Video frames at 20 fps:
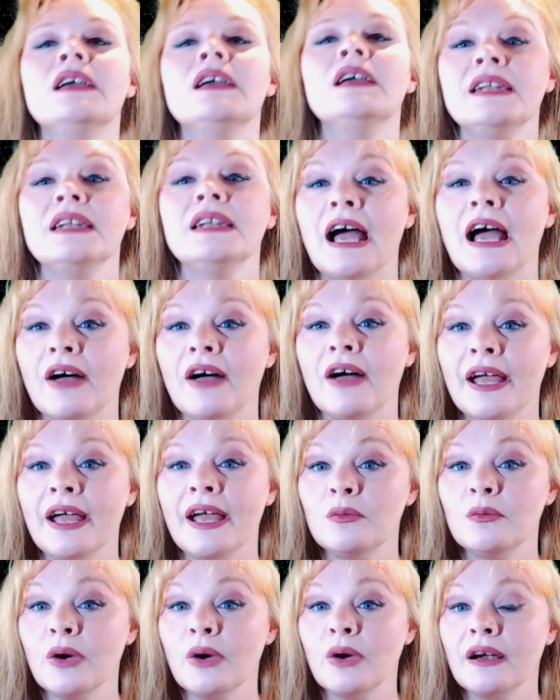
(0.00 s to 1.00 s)
Now I
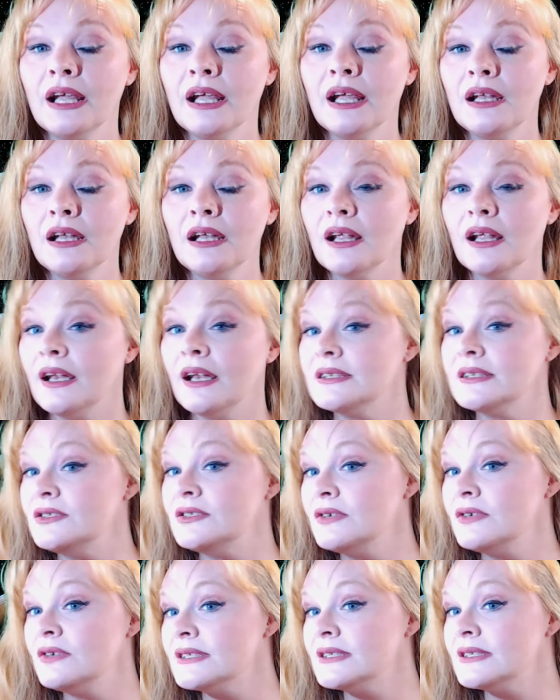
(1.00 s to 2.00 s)
am wearing it. And as
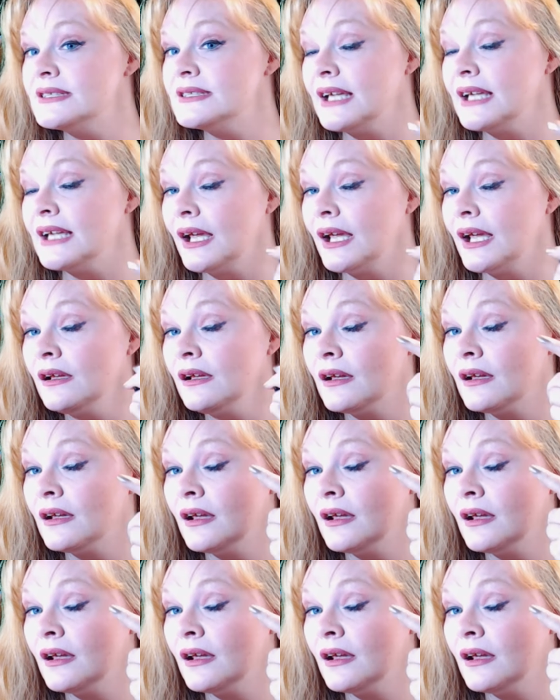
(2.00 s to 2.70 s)
you can see,